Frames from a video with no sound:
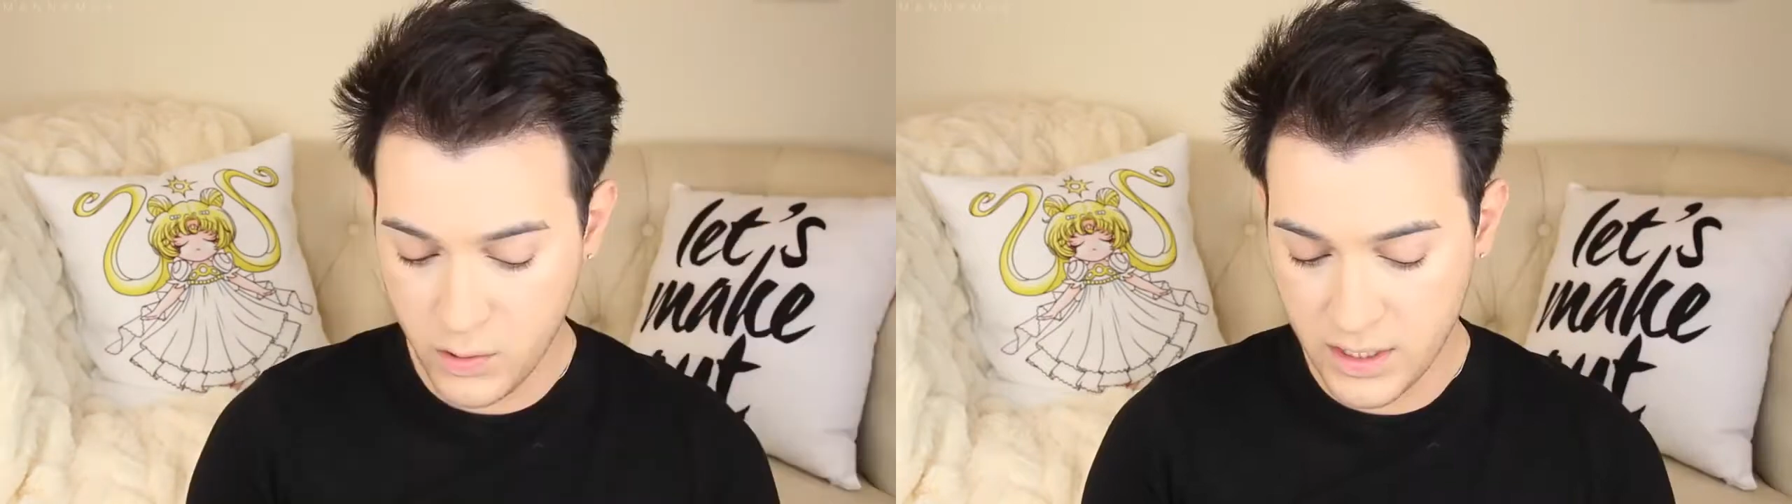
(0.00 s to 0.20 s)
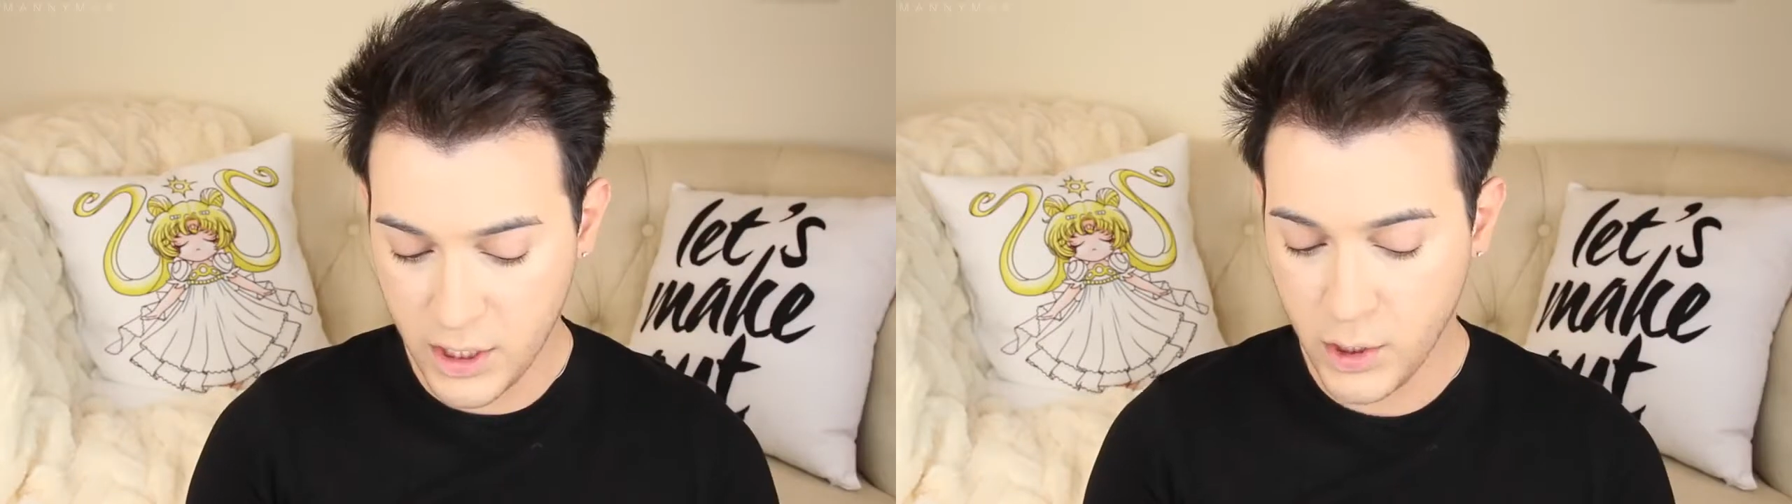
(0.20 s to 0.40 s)

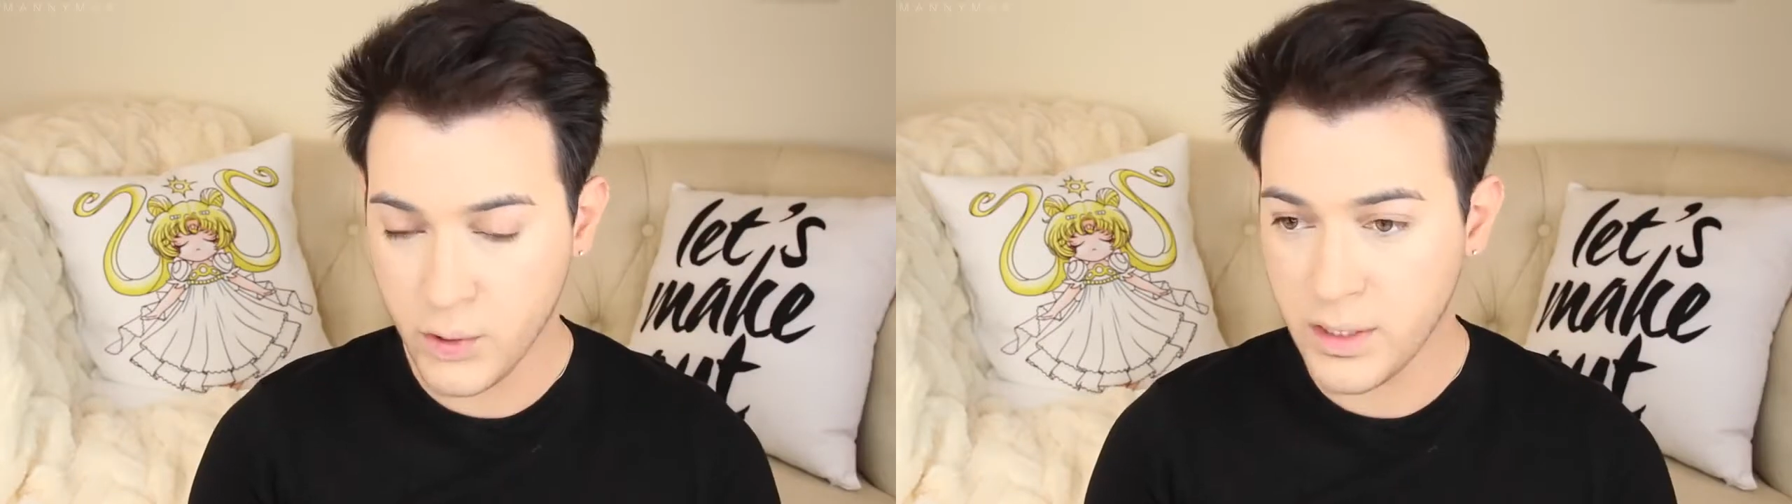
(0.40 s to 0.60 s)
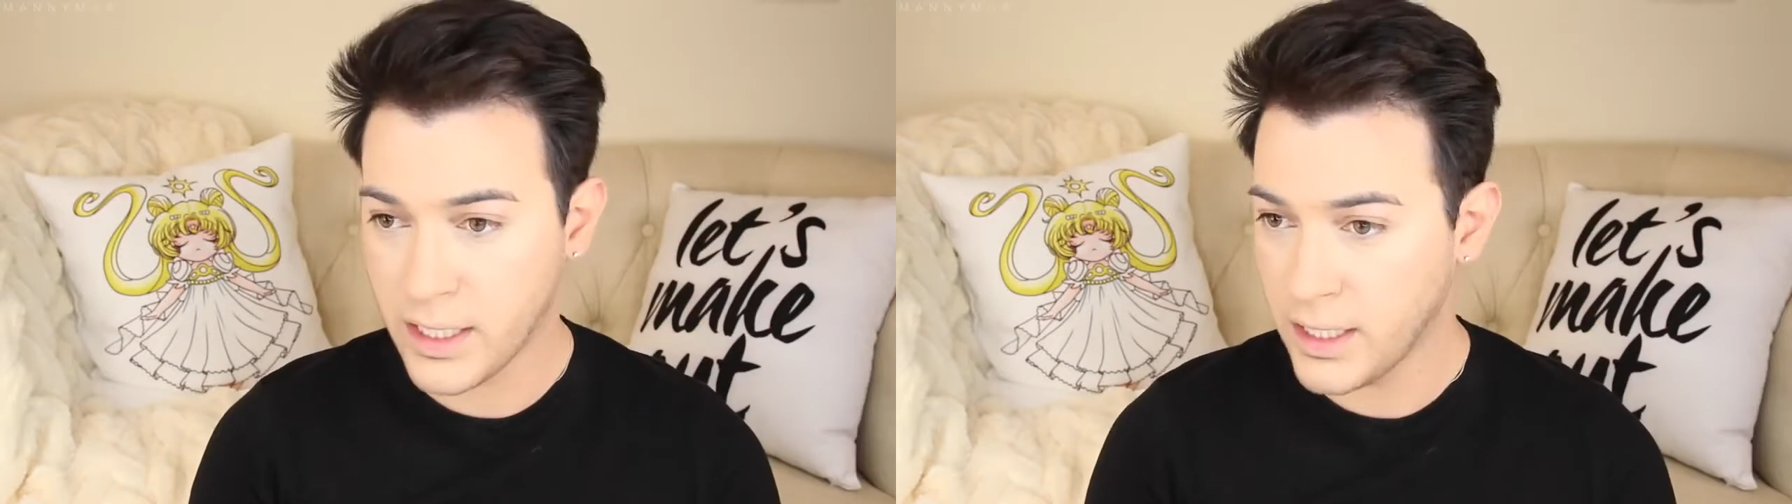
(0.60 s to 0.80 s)
using
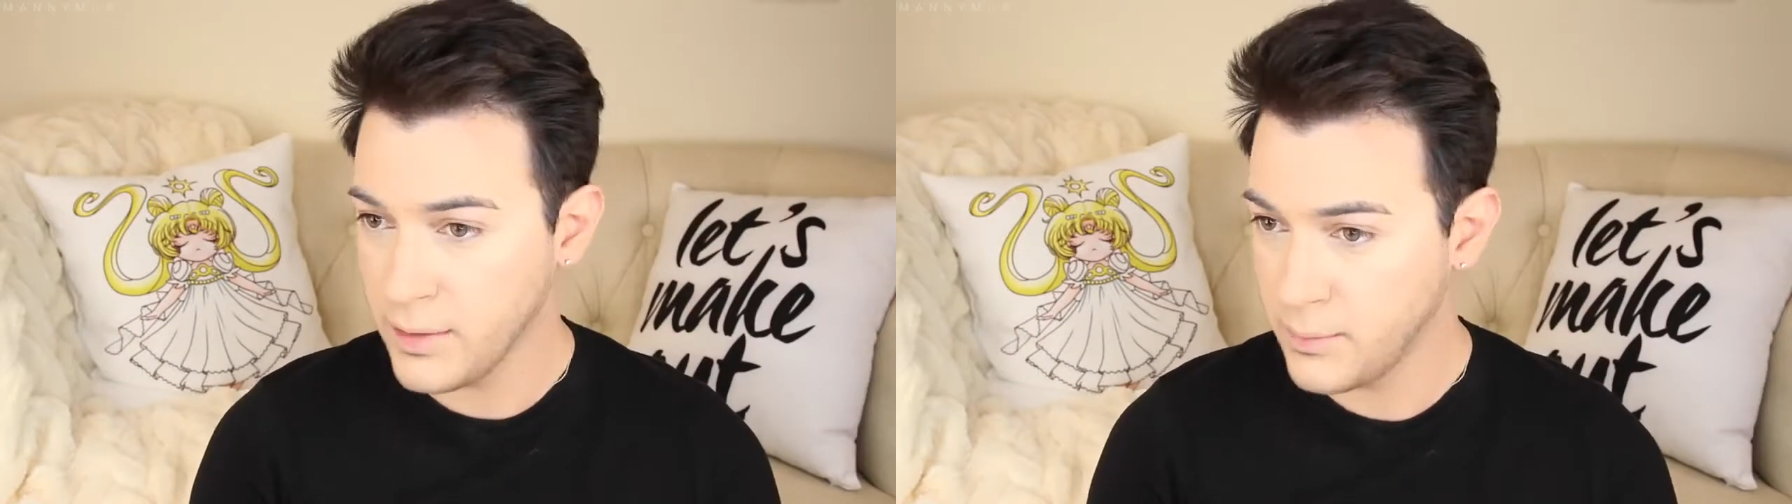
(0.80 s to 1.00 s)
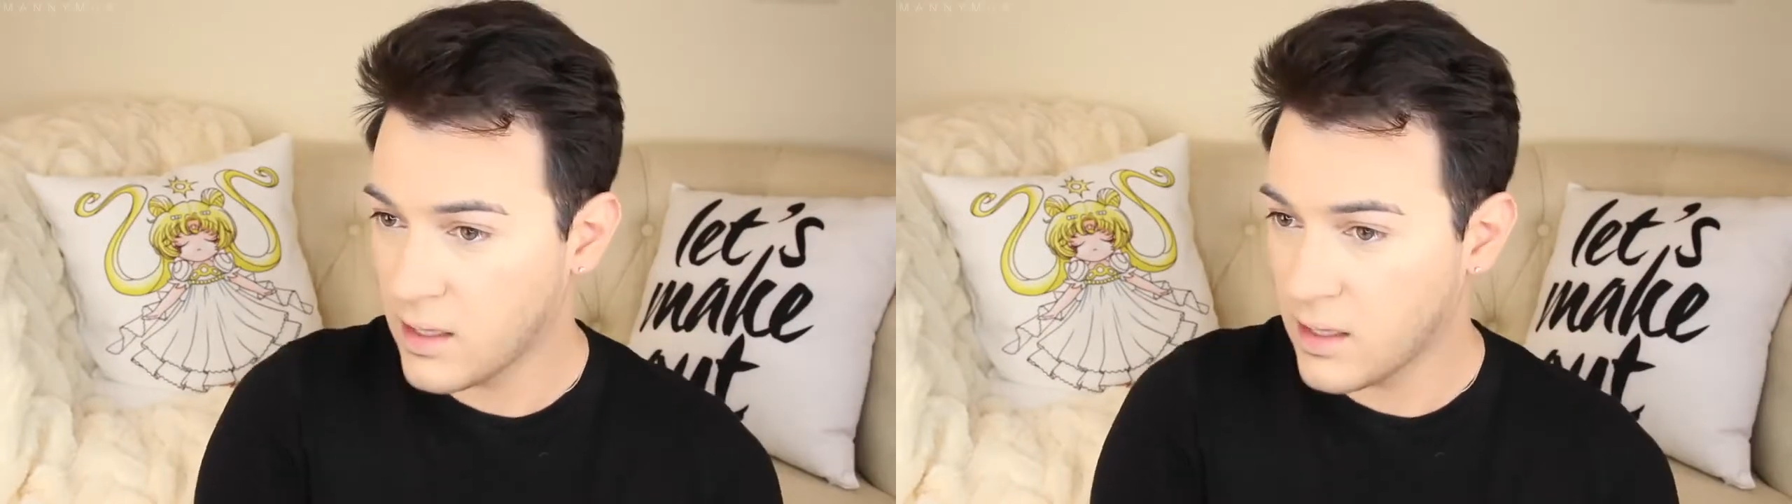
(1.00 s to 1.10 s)
Hoola.